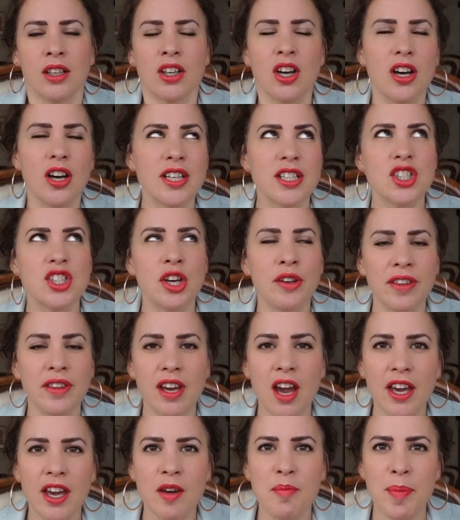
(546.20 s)
God, I don't think
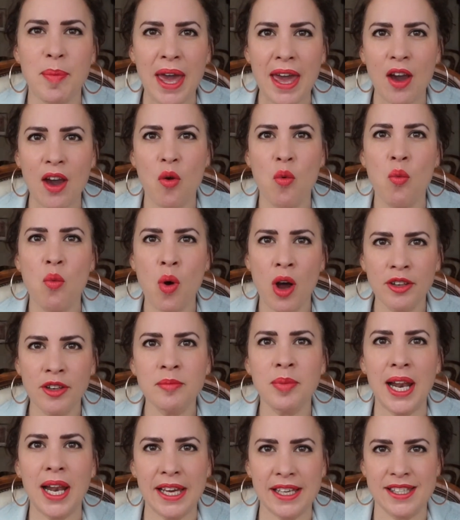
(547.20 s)
I could pick one
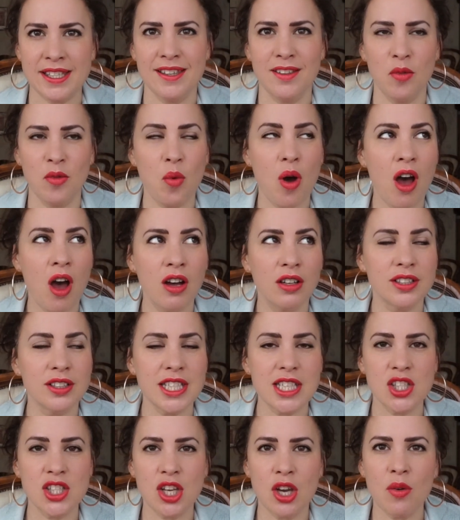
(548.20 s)
place in the world.
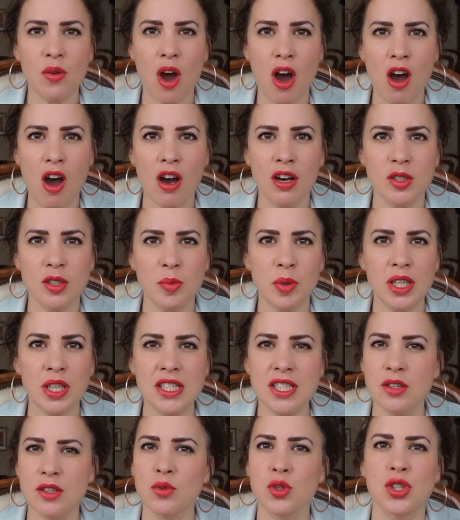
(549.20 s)
It's so hard because
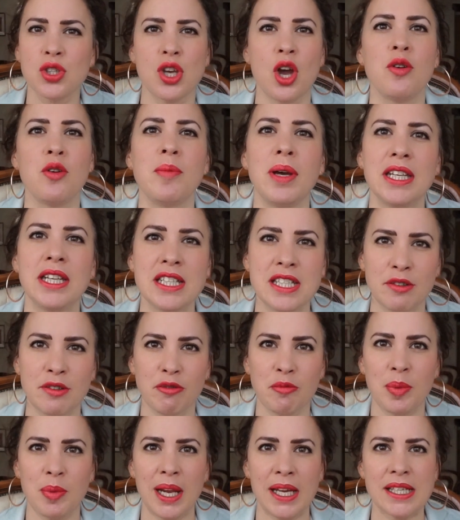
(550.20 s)
there are so many
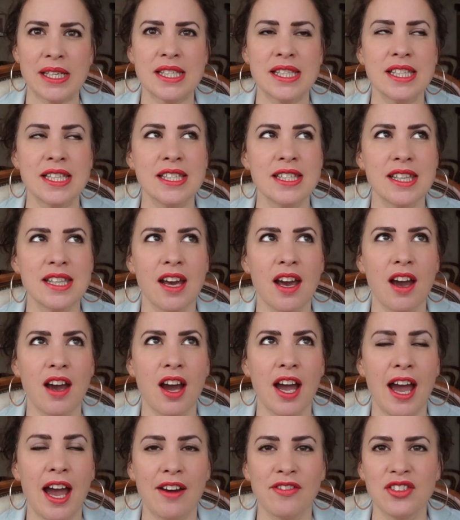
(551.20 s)
different places that I
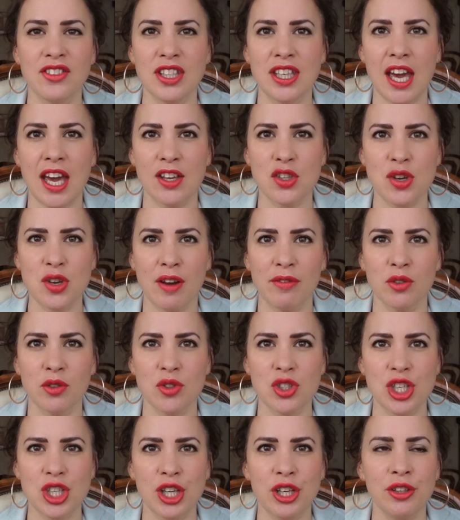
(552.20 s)
haven't yet
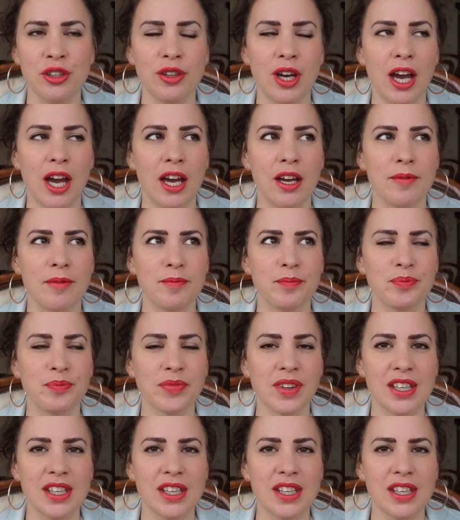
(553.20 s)
travelled to.